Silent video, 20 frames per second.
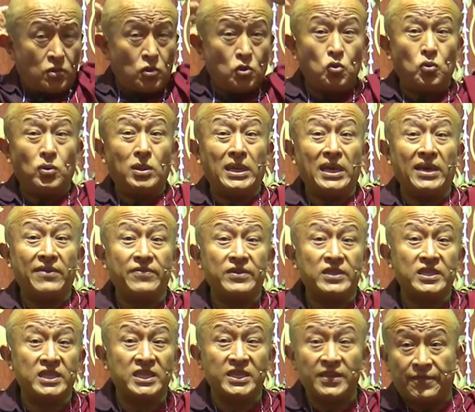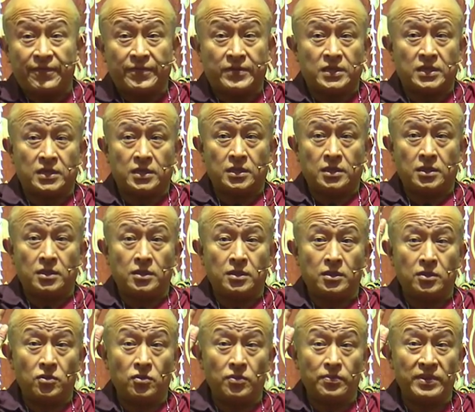You will have a shift,
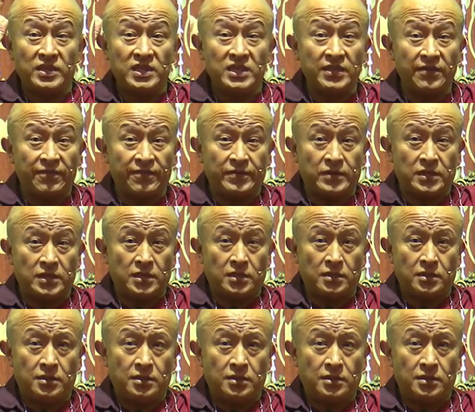a shift.